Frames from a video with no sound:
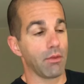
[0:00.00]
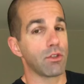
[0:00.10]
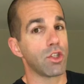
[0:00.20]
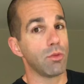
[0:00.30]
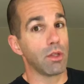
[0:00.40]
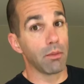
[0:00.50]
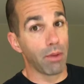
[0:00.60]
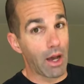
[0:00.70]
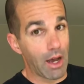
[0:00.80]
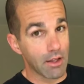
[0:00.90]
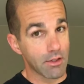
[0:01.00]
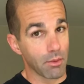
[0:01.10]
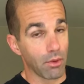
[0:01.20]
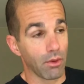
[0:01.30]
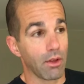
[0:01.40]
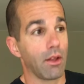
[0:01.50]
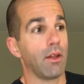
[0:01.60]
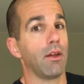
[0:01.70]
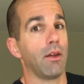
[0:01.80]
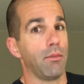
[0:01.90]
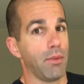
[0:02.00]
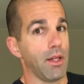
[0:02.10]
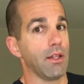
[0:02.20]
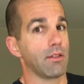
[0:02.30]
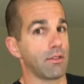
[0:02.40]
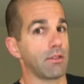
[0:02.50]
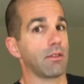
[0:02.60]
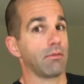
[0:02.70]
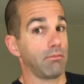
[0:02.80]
It's humanly possible, but it's